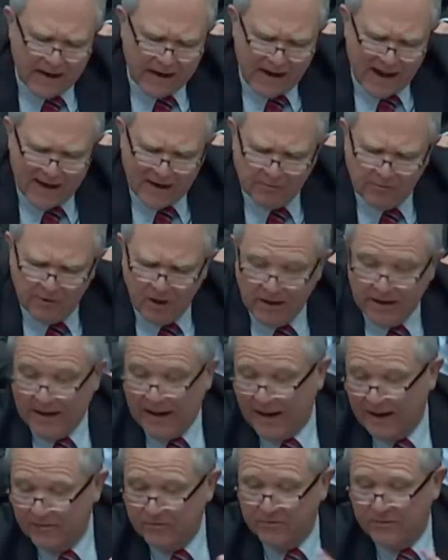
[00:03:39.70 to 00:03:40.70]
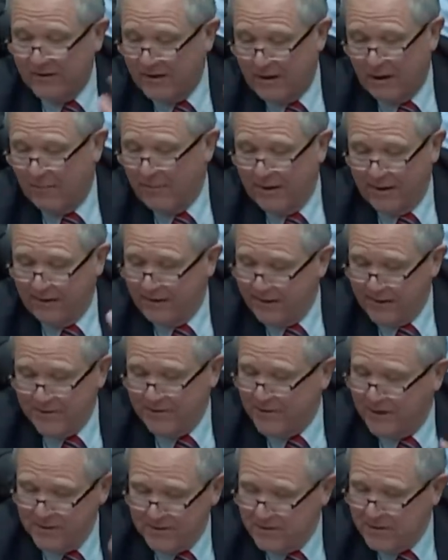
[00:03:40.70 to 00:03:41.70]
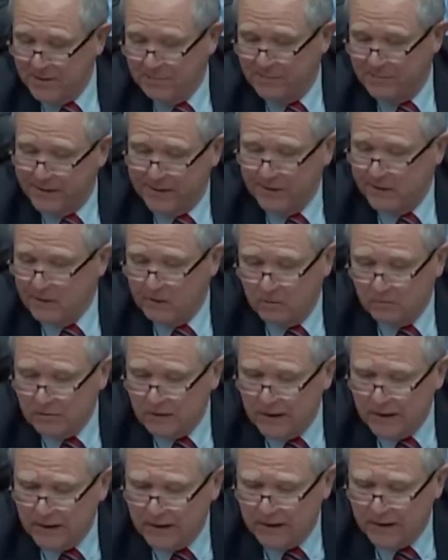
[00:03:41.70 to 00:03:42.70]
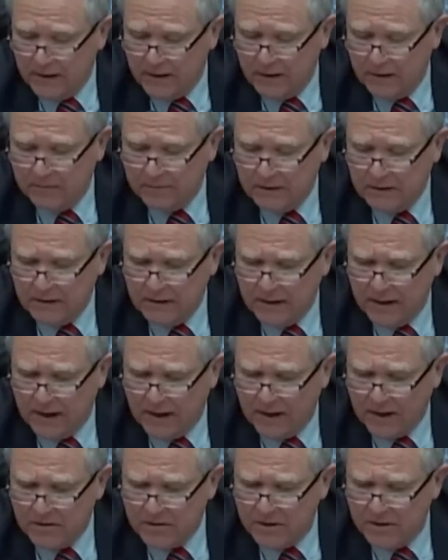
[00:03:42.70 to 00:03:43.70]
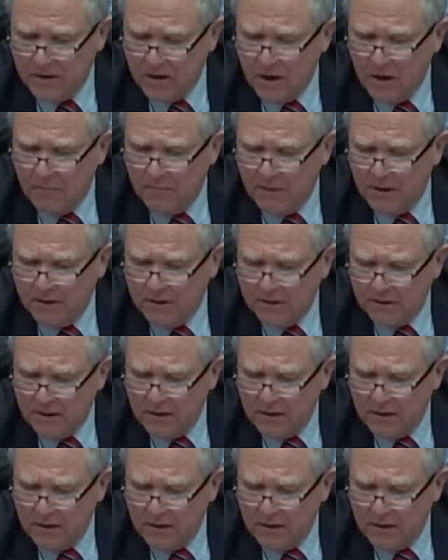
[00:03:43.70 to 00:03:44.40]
I, I, really can't comment on the JCPO. Uh, do you think analogy, it would have been Trump's fault